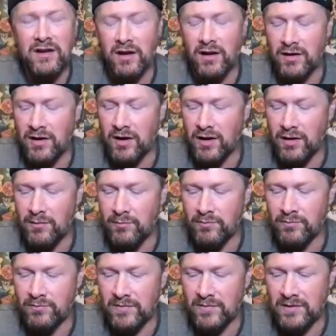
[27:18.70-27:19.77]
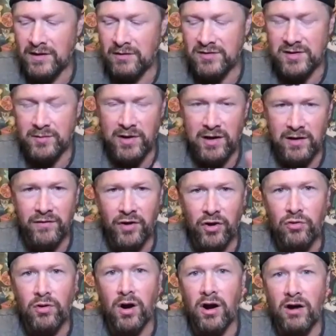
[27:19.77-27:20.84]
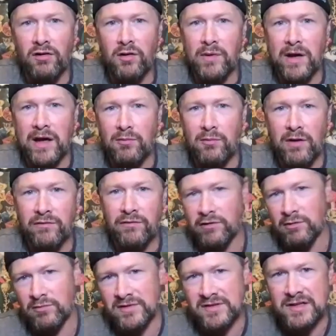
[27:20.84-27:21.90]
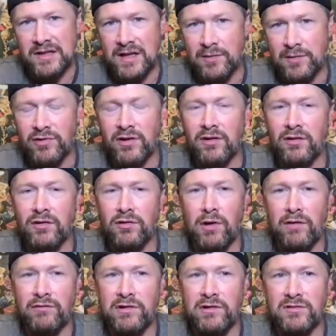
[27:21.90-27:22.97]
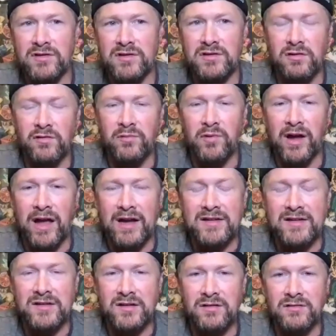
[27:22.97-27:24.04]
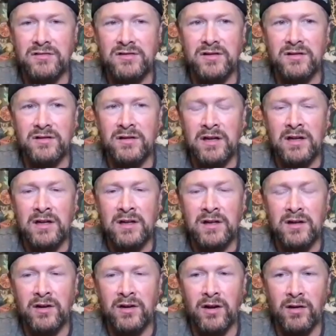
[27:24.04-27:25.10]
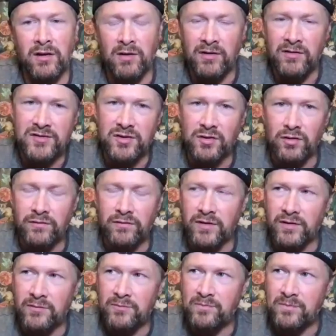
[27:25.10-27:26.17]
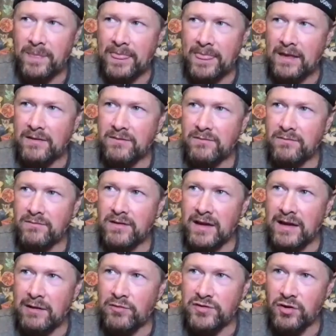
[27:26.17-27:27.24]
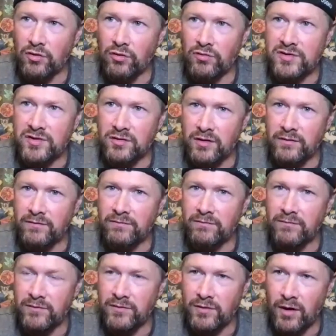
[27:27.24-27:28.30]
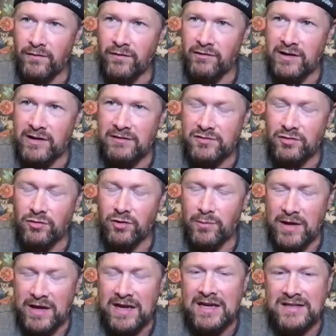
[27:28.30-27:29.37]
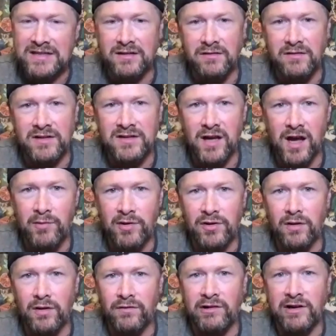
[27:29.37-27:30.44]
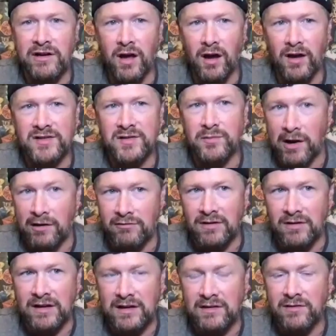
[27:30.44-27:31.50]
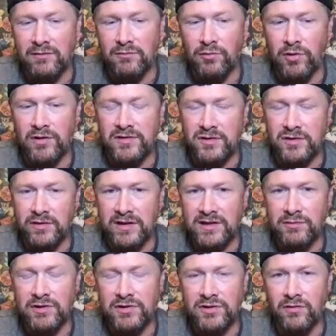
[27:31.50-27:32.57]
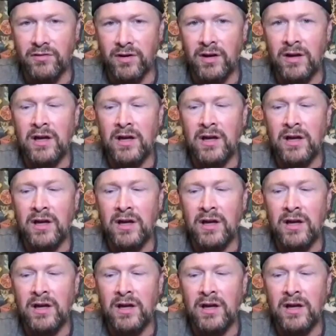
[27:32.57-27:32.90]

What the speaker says: and there was a bit of hoo-ha about whether it was deliberate or whether it was sort of by accident, and sort of it was all sort of not very. It was all a bit heated at the time and not very nice. Apparently, they weren't talking to each other.